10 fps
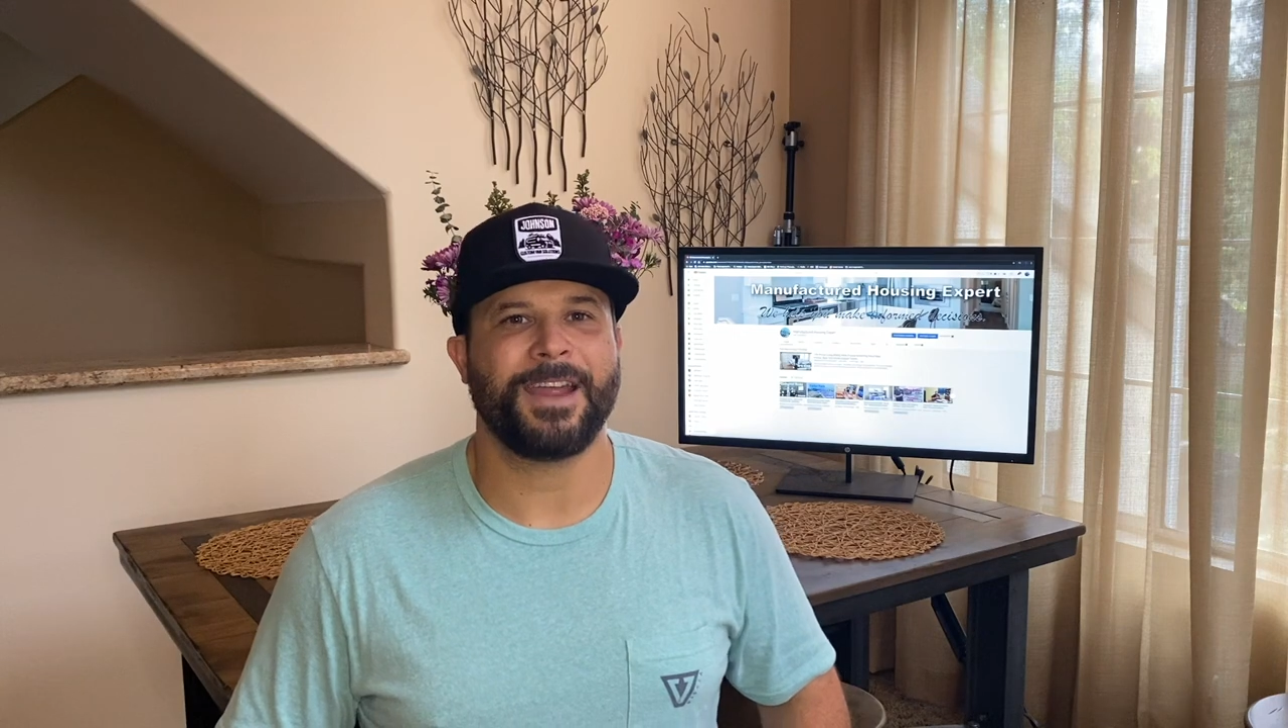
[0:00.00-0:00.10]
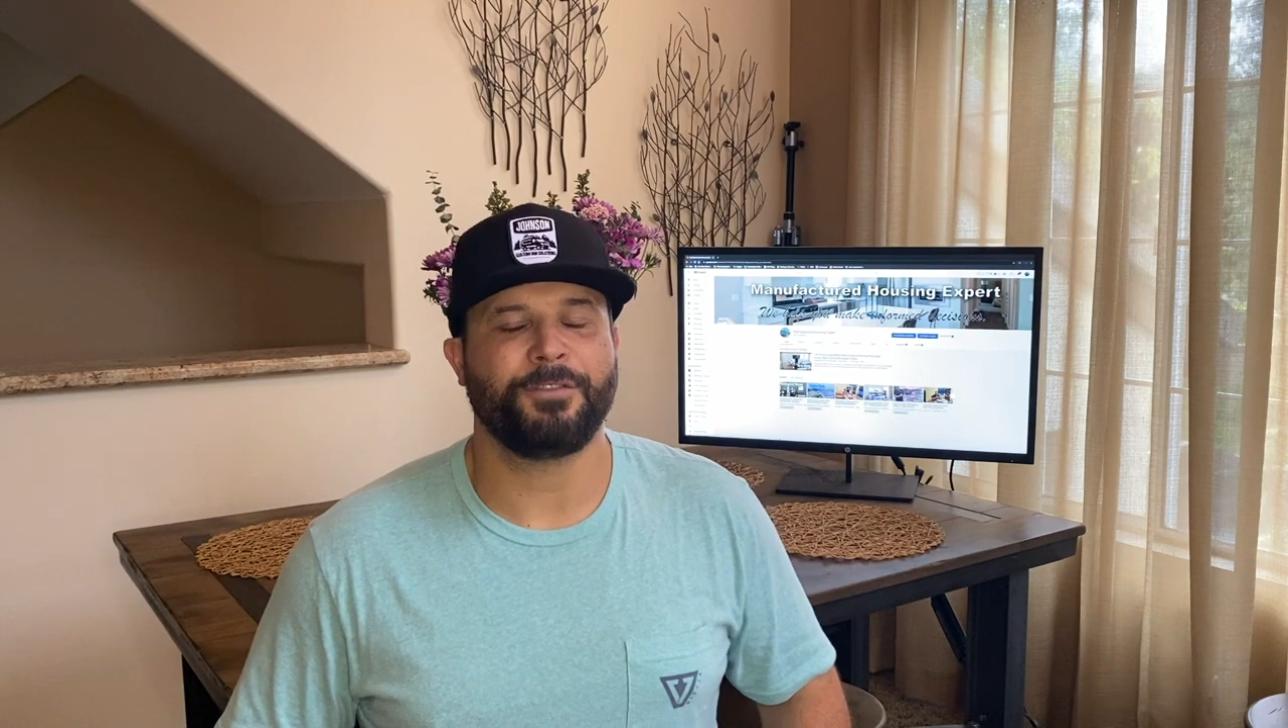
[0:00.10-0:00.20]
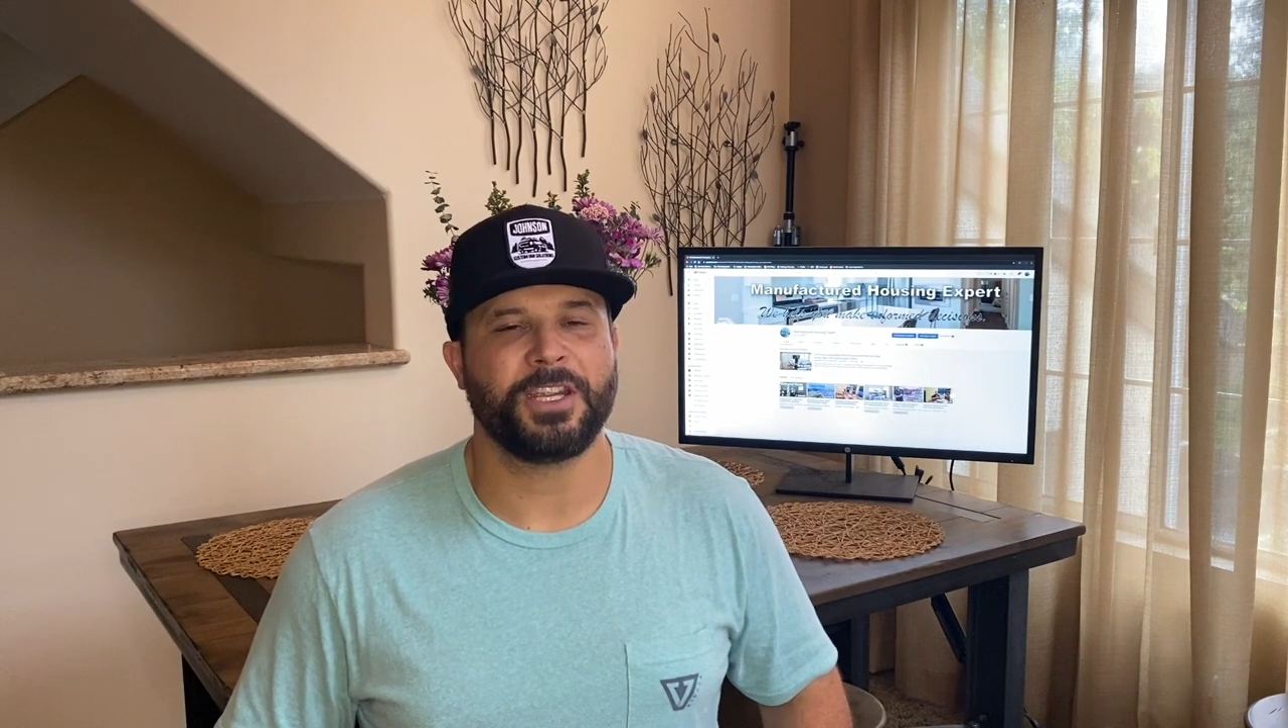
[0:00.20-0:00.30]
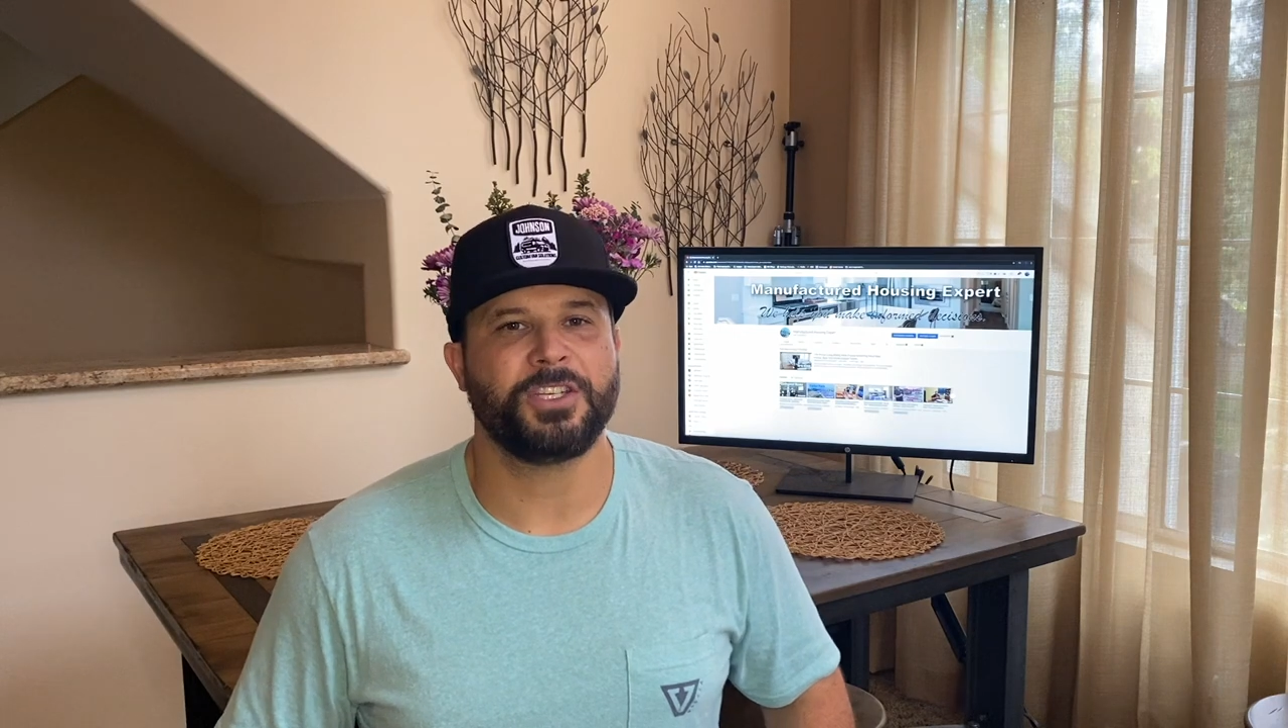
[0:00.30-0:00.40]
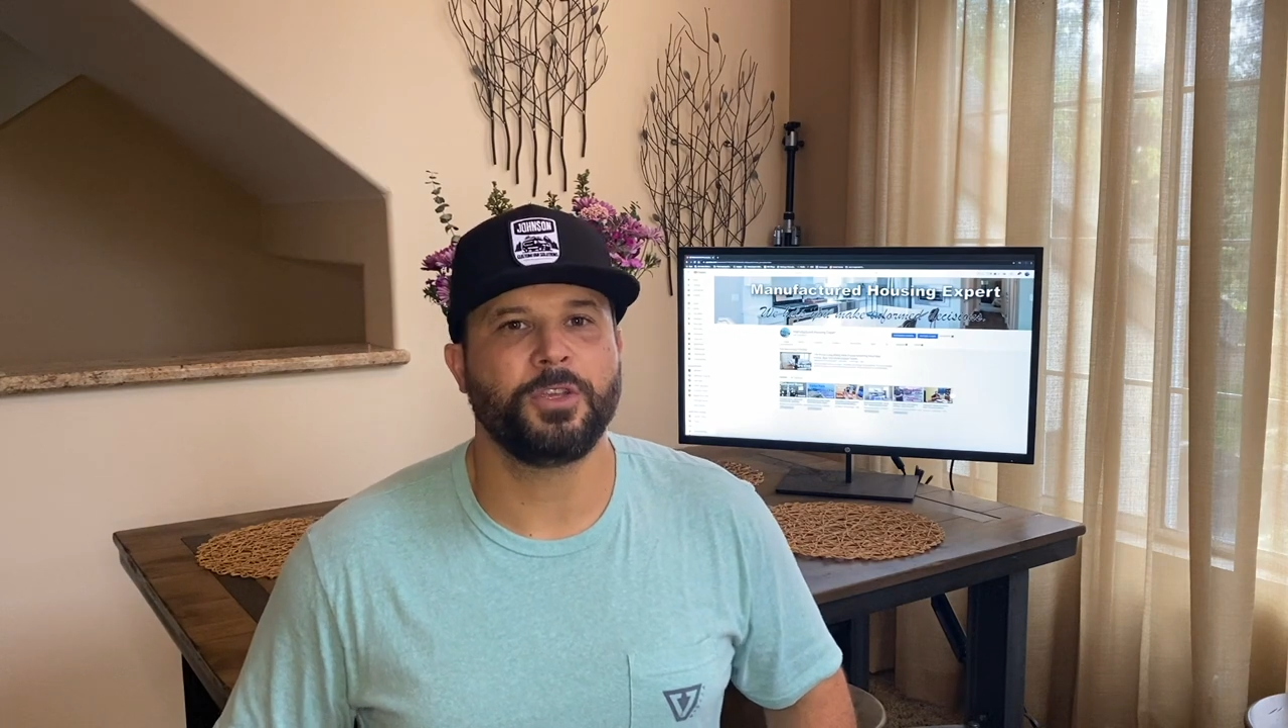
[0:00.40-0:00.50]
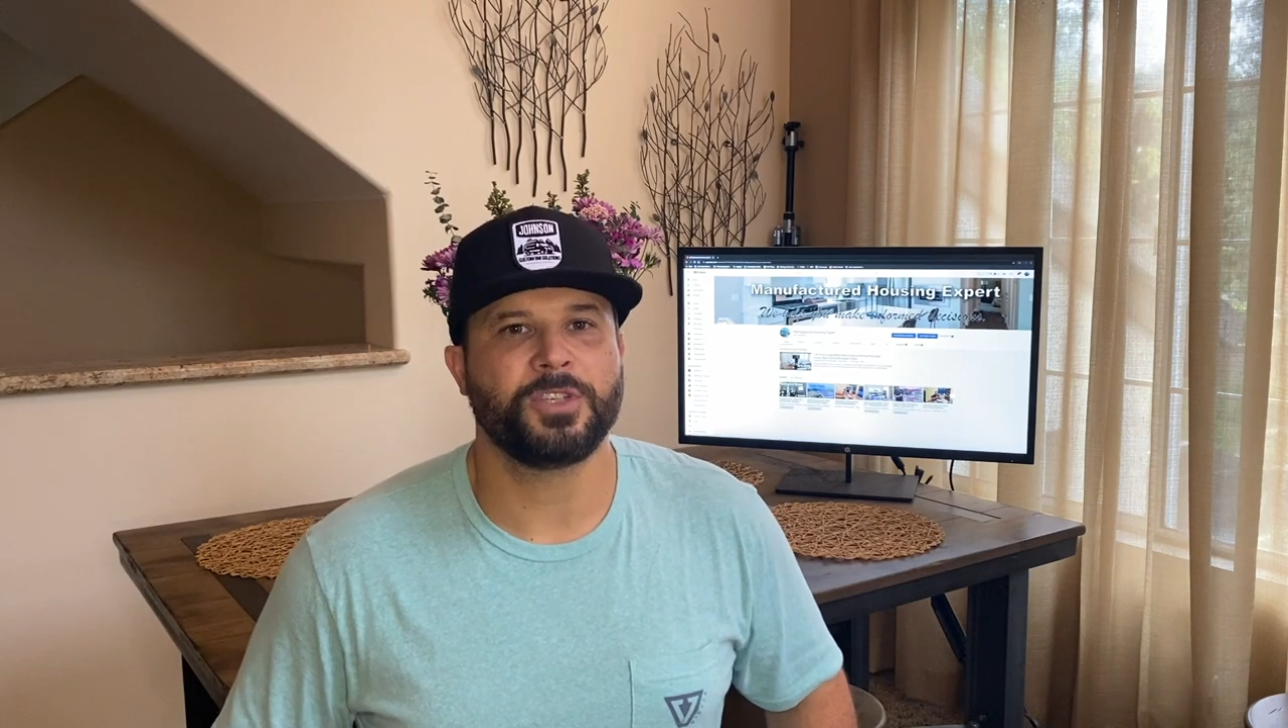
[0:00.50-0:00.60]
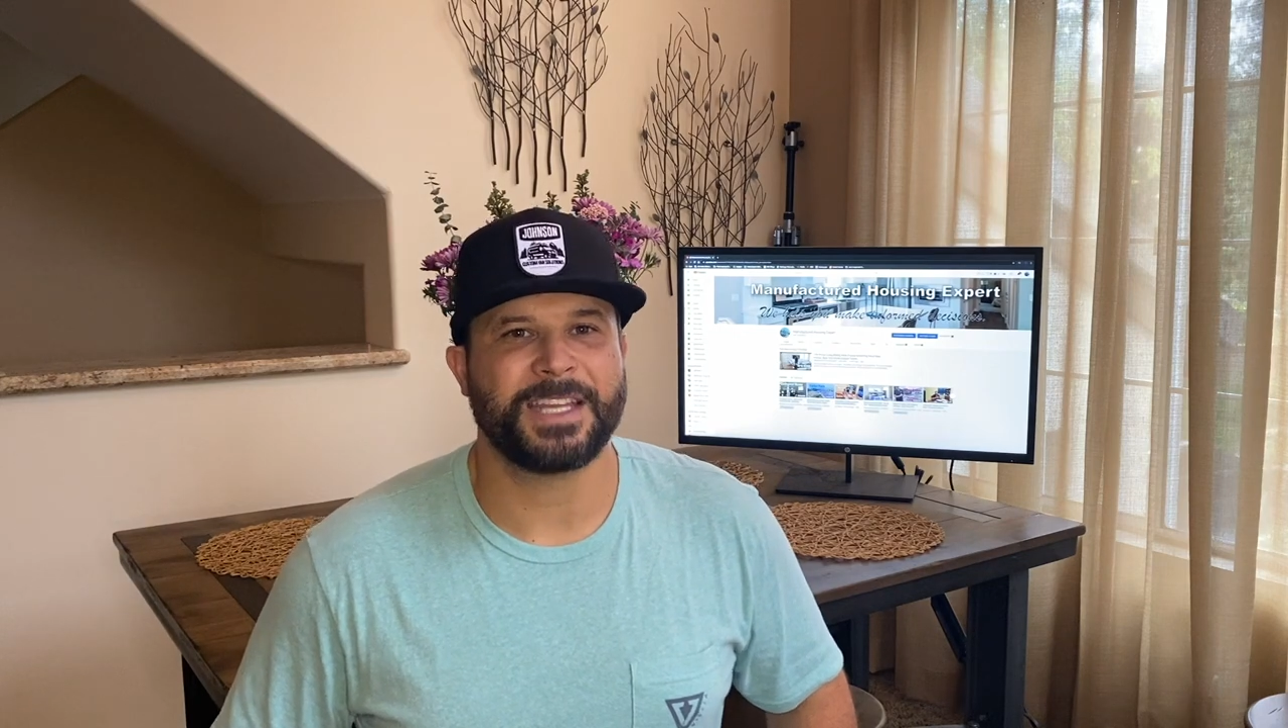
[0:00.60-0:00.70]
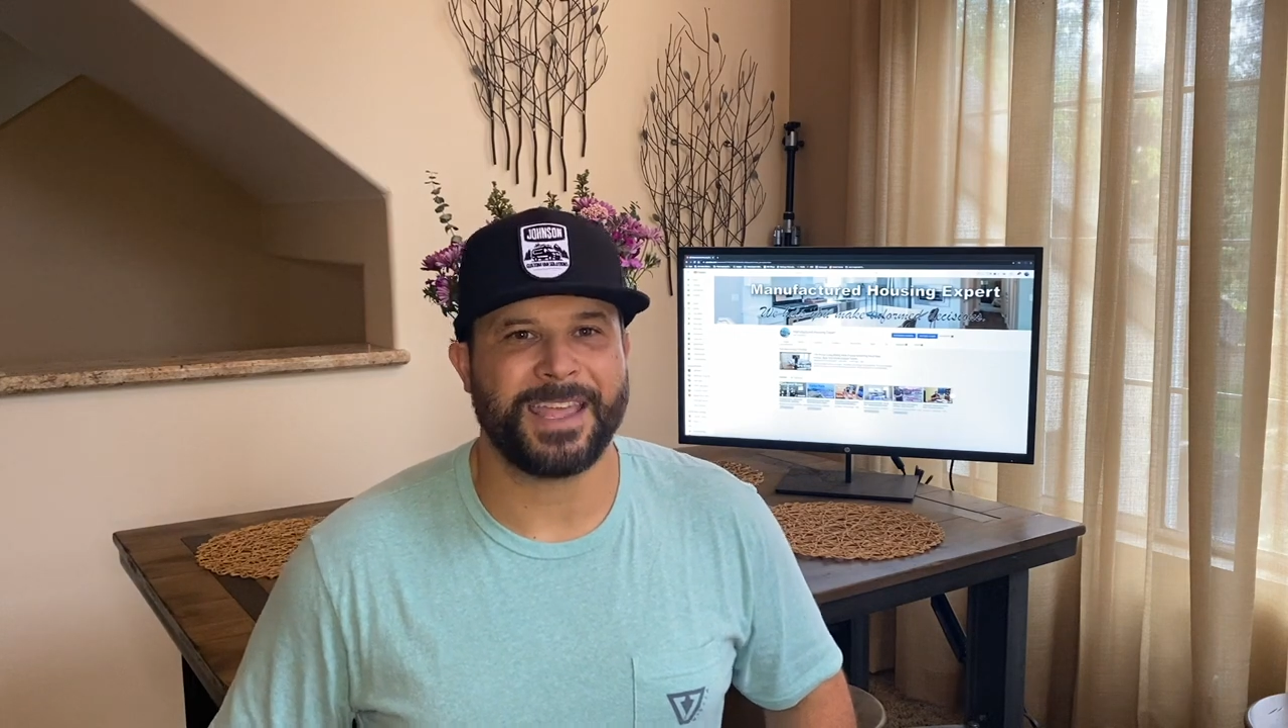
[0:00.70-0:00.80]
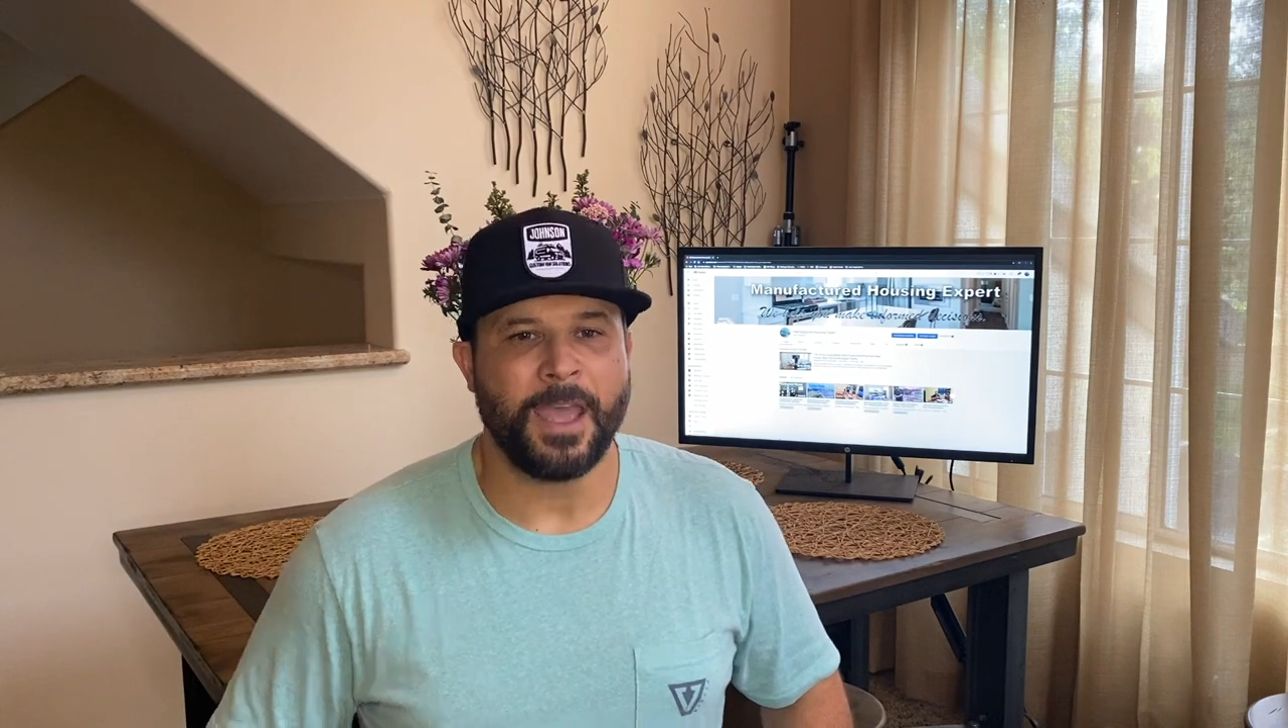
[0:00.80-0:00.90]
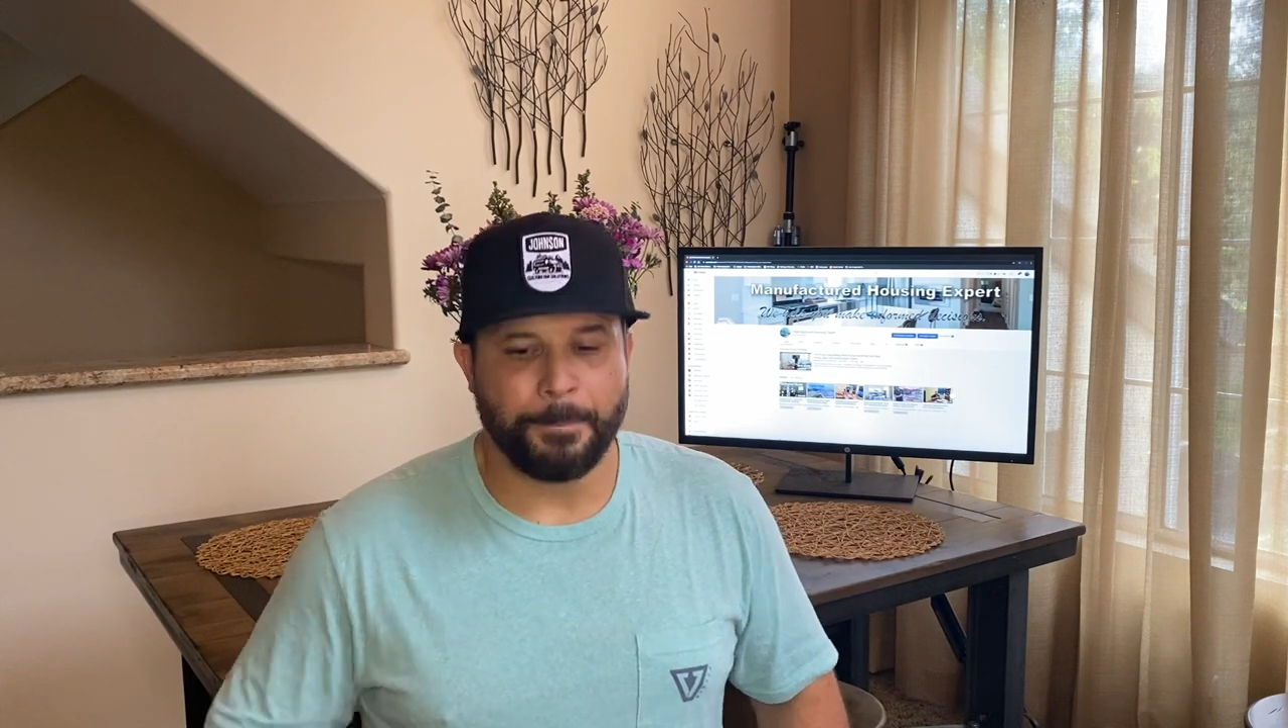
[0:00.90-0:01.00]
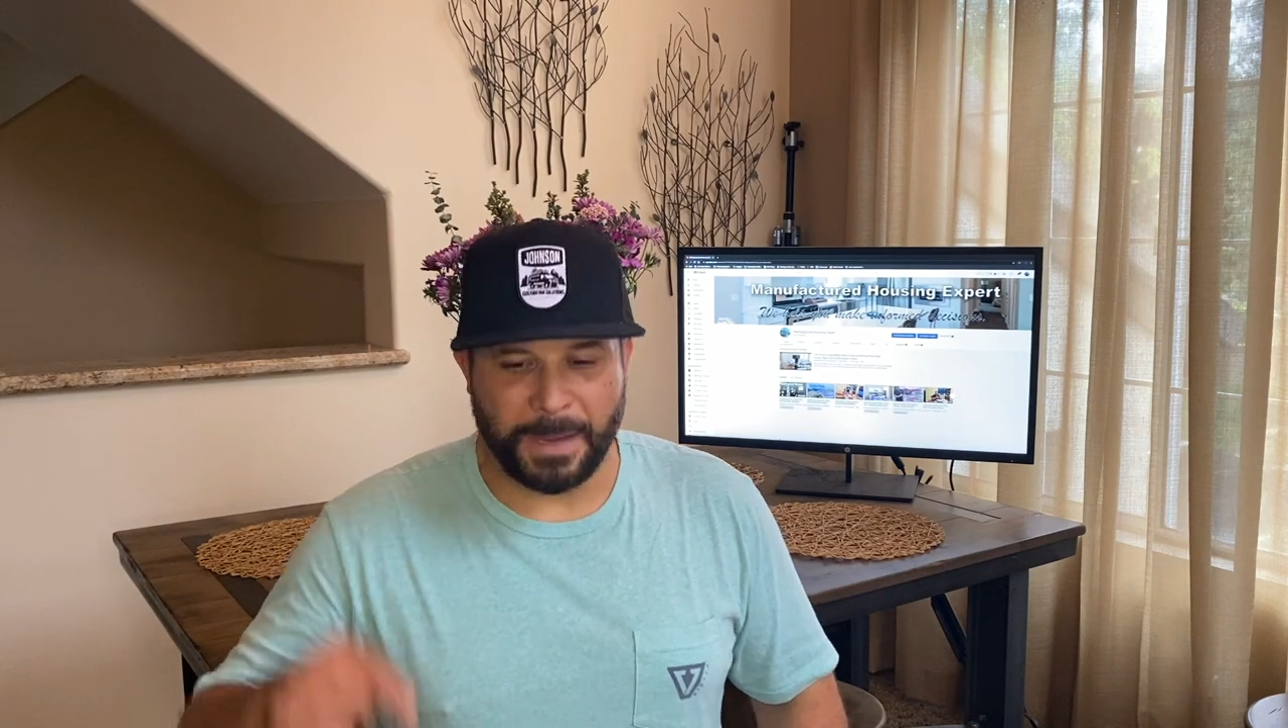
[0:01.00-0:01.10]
every Tuesday.